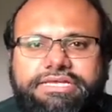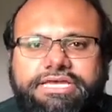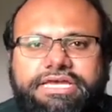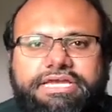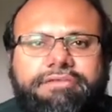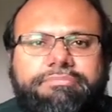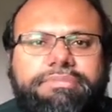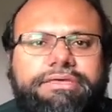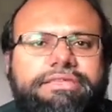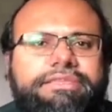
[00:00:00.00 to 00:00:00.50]

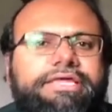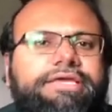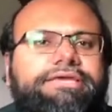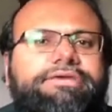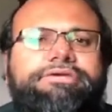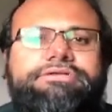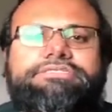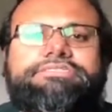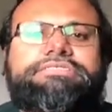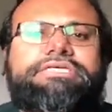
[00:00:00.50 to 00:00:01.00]
It'll be like
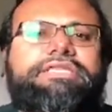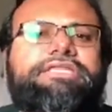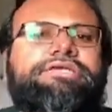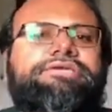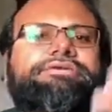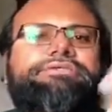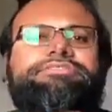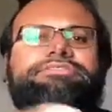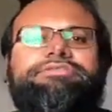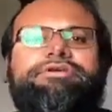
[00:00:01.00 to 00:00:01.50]
you're selling
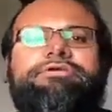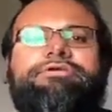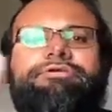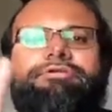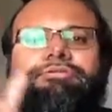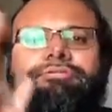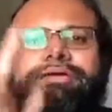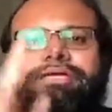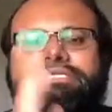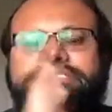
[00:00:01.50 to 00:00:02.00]
your
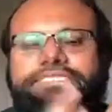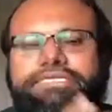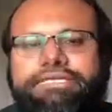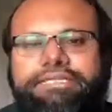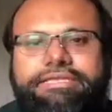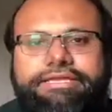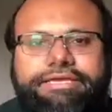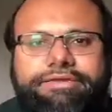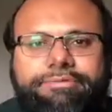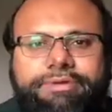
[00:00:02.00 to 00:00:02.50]
soul,
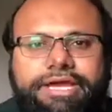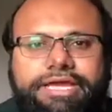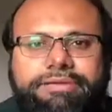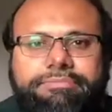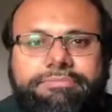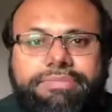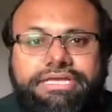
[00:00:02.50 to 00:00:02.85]
basically, right?